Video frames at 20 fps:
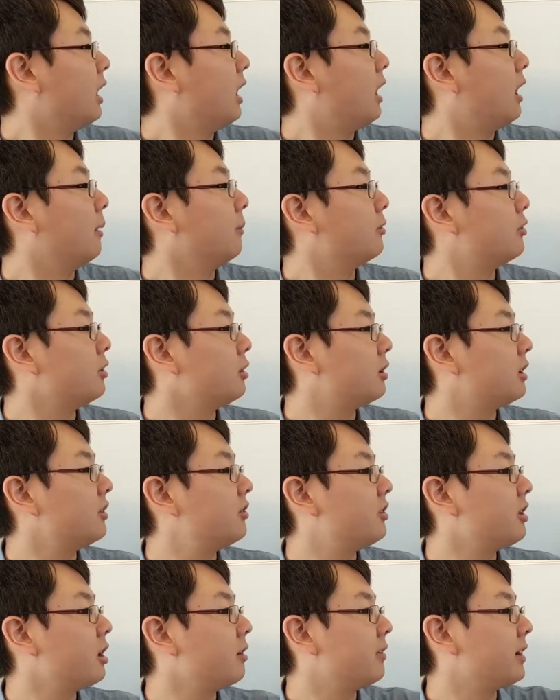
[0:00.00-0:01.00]
so you can
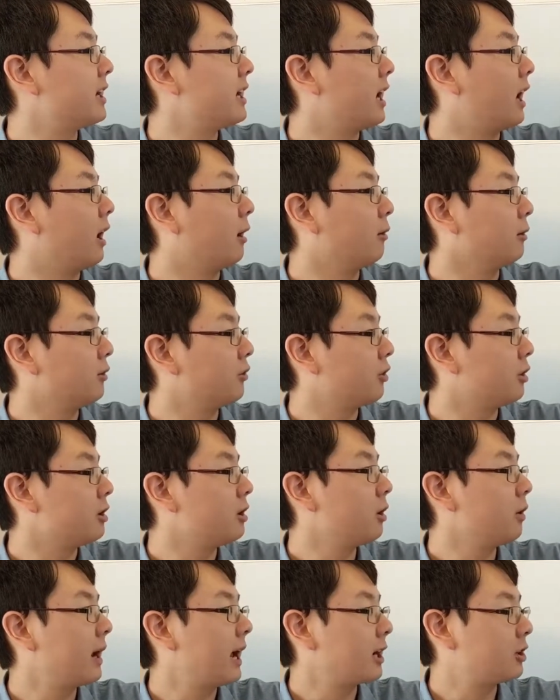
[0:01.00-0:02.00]
see over here. So you
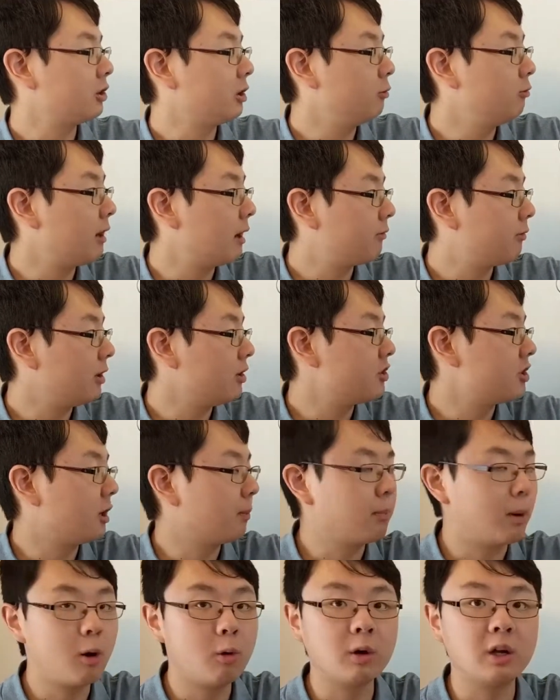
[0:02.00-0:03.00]
don't actually reference your
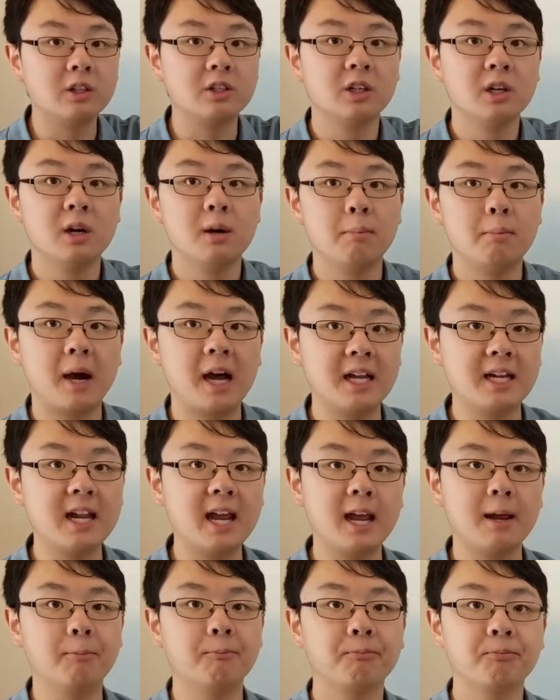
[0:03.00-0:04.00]
opponent by
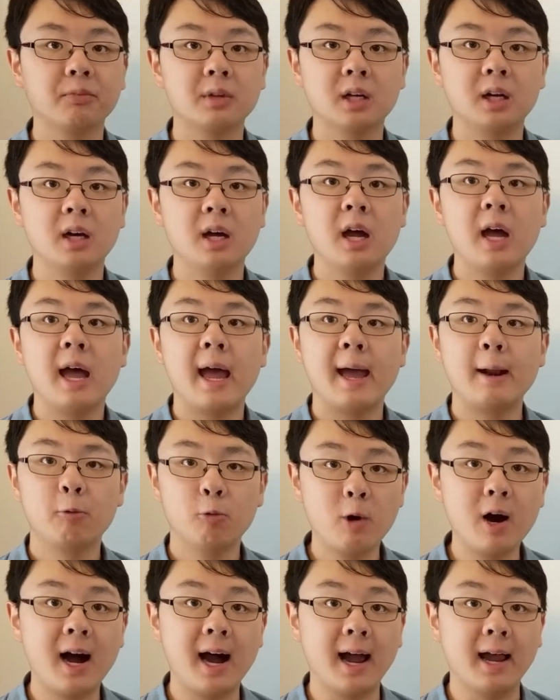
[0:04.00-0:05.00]
name. And
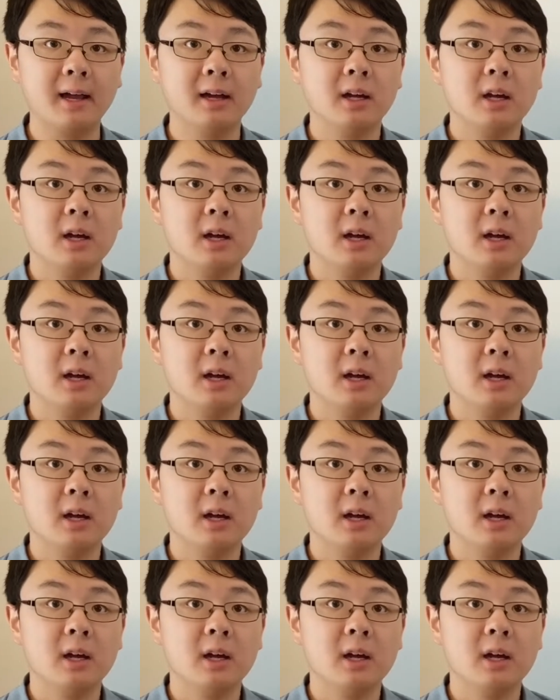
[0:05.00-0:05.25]
why?